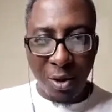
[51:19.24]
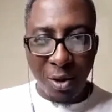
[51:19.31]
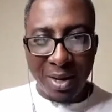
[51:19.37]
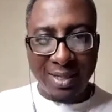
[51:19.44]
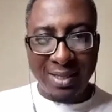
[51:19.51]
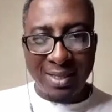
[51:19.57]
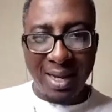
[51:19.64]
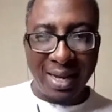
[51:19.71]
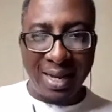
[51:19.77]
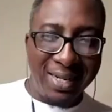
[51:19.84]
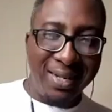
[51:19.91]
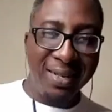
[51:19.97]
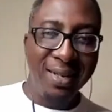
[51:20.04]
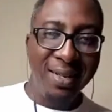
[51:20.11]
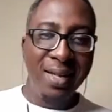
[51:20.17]
You
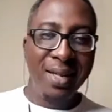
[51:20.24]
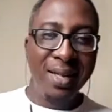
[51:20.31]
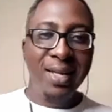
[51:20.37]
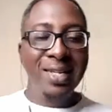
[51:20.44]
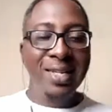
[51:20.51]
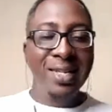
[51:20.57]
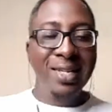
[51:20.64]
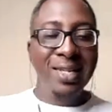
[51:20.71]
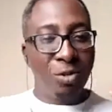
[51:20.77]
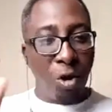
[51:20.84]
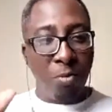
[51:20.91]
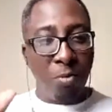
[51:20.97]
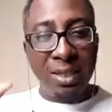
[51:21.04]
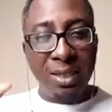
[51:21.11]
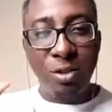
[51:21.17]
understand? He told
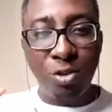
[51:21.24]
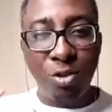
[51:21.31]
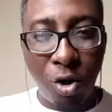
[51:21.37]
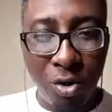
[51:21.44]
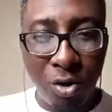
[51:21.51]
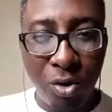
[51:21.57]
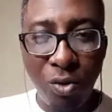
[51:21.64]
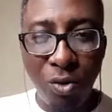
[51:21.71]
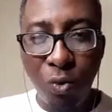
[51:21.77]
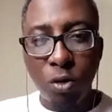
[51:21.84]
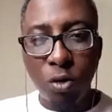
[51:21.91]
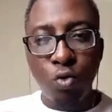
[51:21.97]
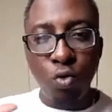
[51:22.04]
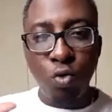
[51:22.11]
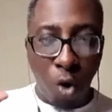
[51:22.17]
me the sun was
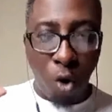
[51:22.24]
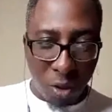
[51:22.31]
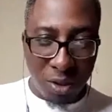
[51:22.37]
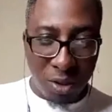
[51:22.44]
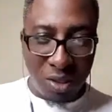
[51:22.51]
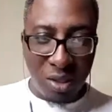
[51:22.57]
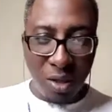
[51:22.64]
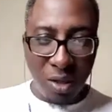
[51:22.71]
too hot